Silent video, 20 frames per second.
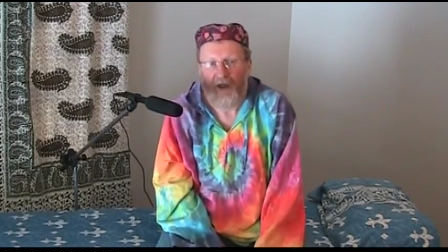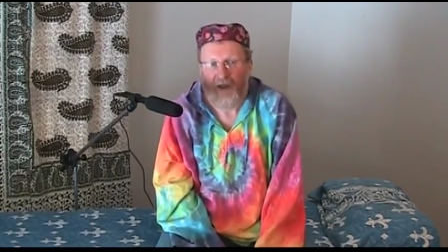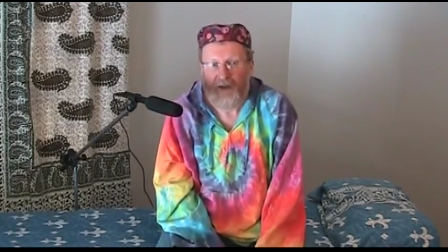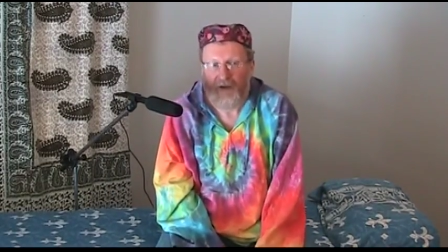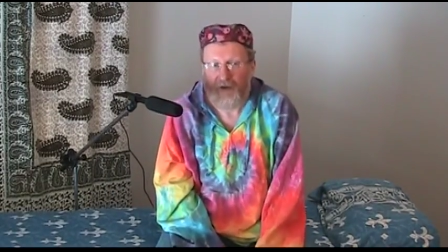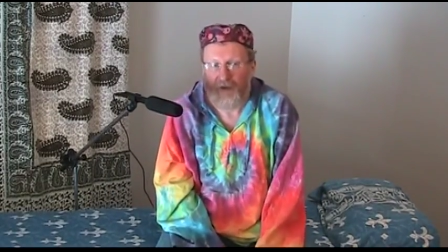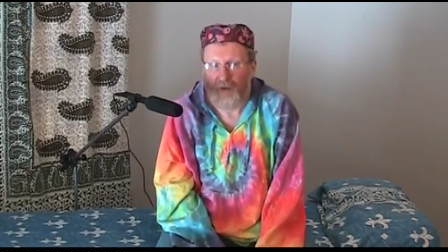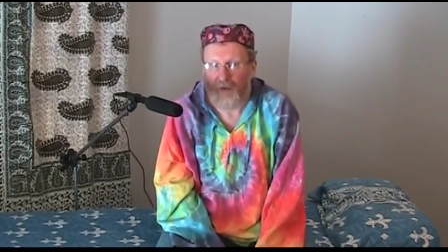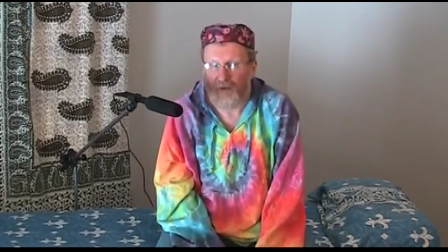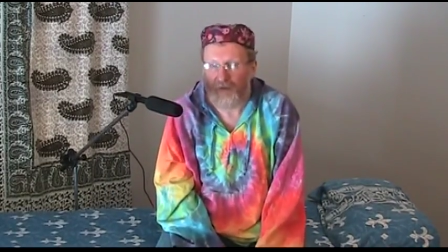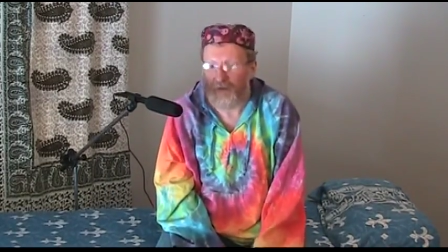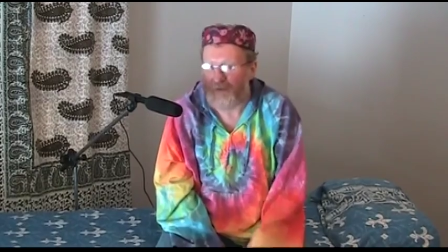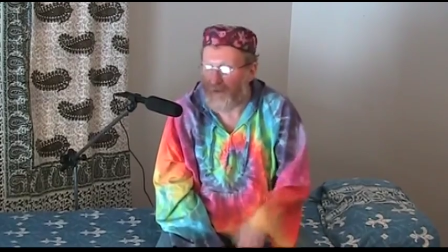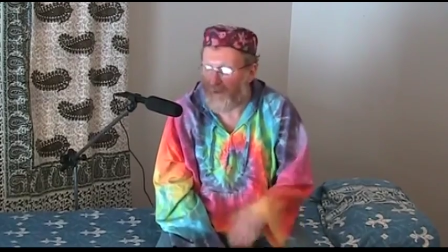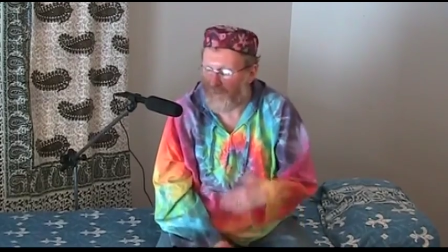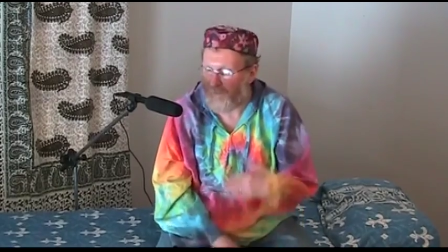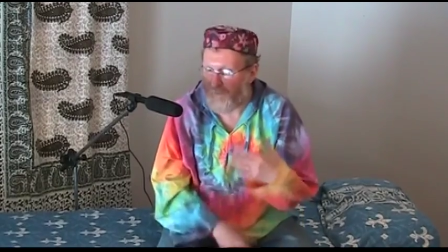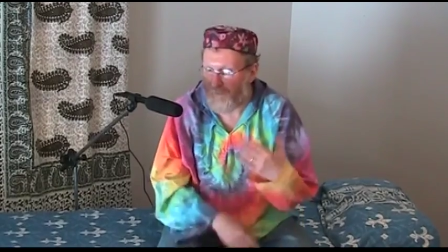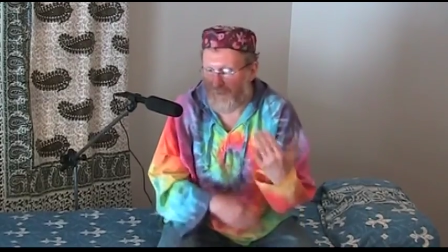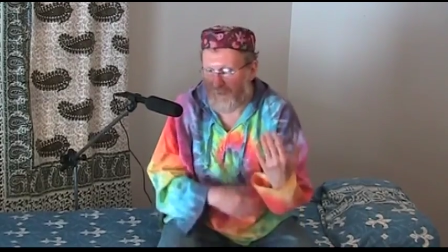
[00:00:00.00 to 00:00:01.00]
So
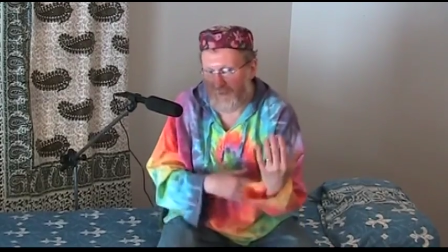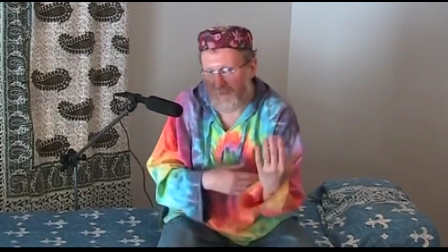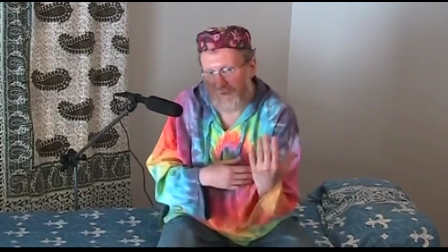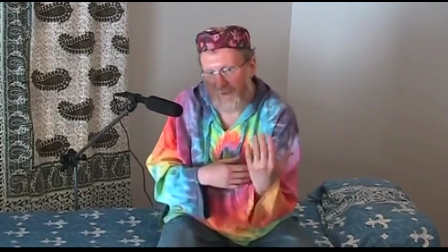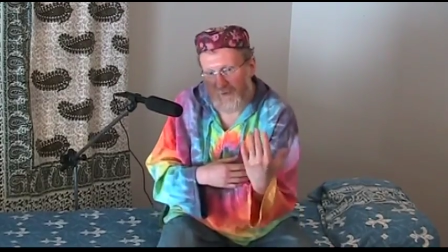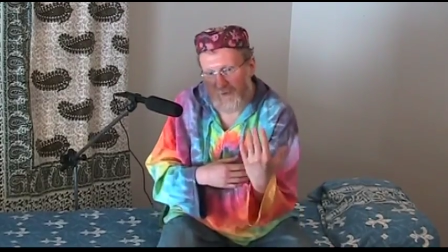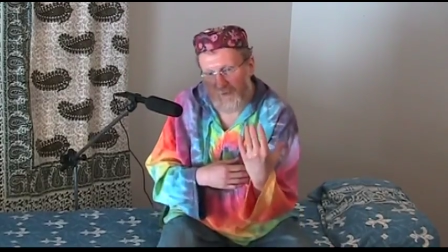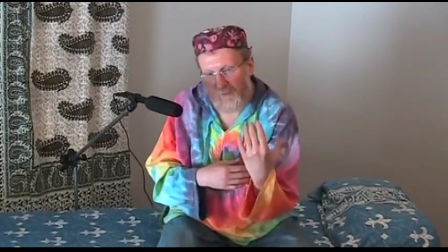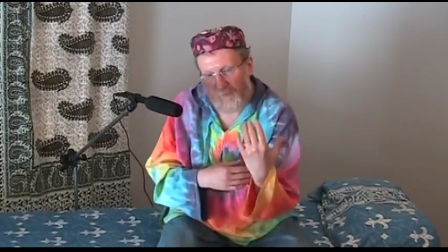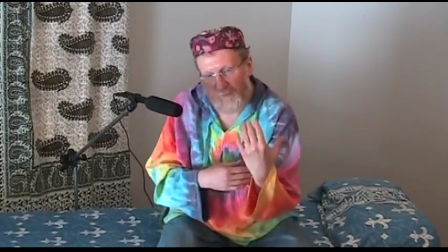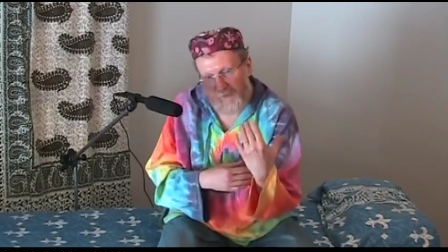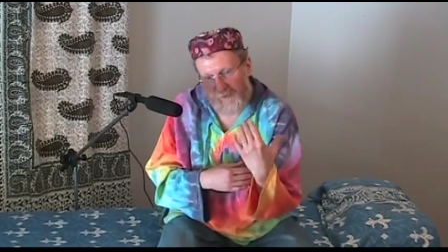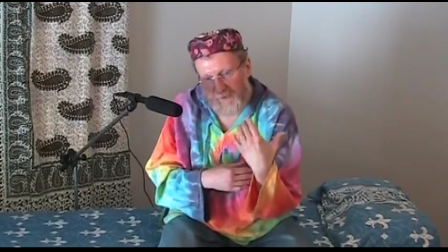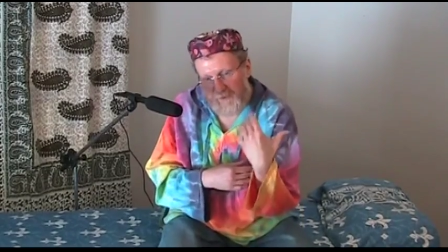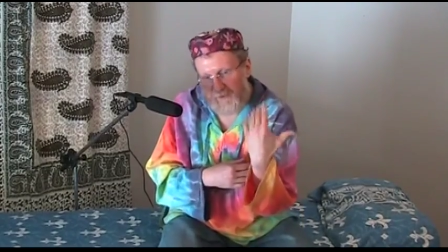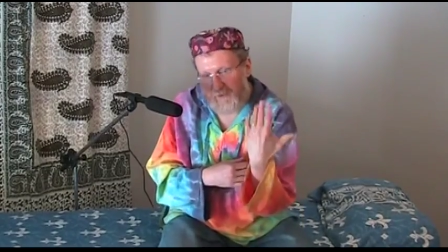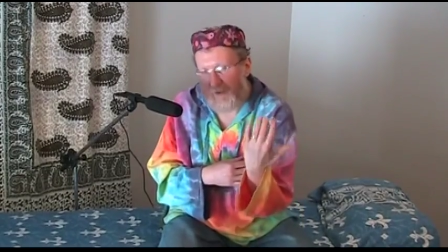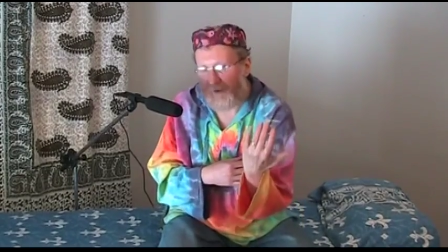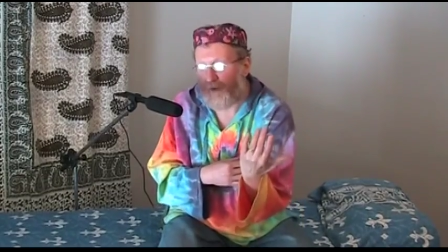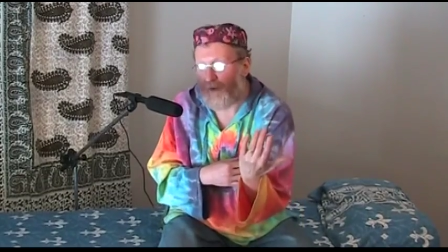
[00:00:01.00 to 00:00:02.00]
the, for the, when they
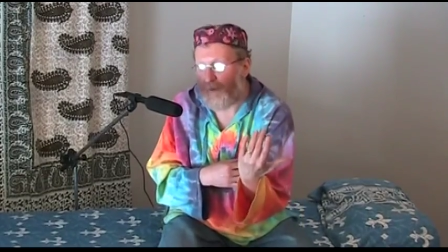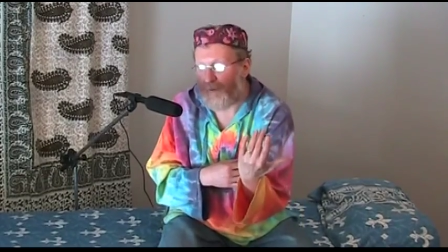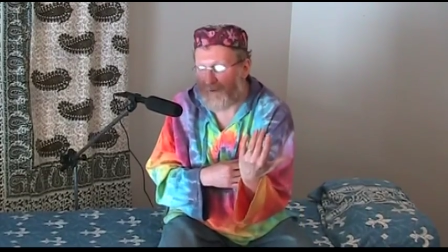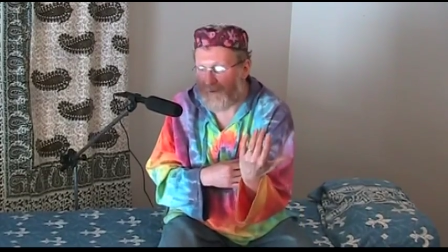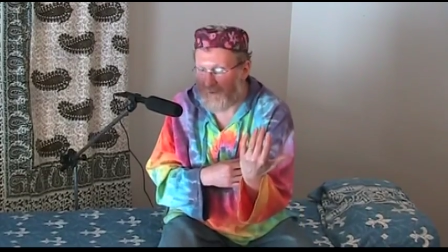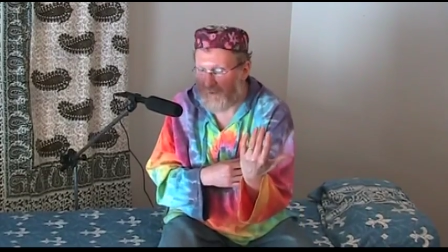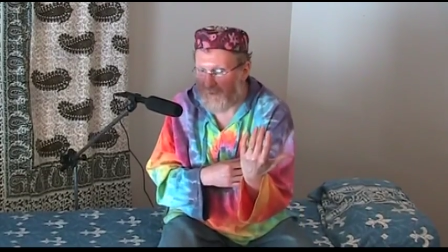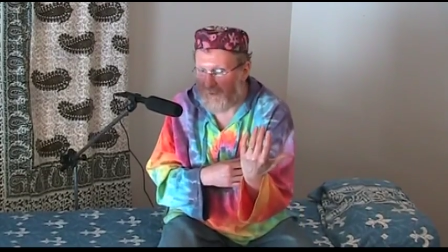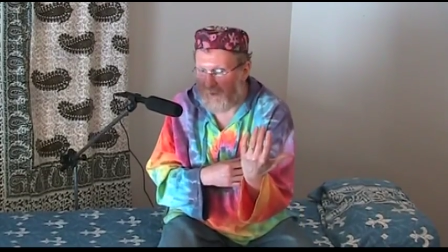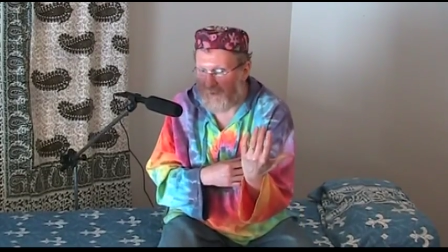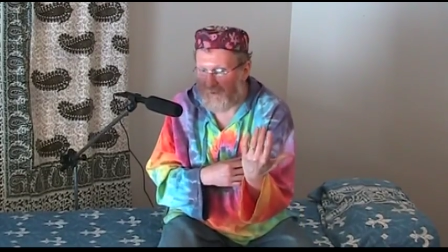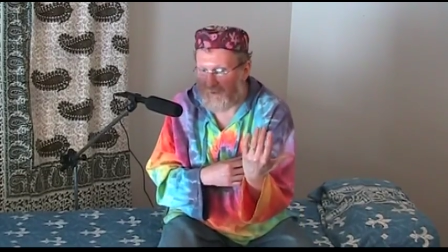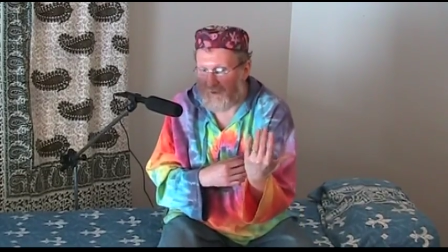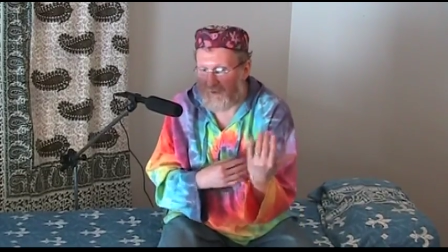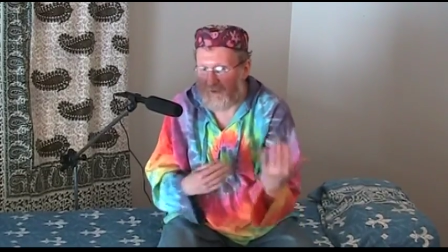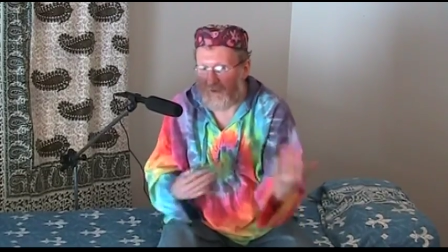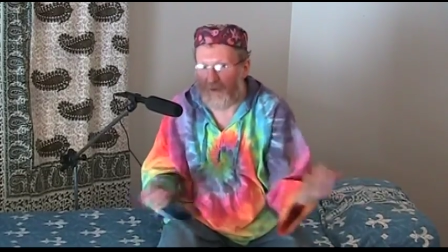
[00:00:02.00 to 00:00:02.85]
start opening contact,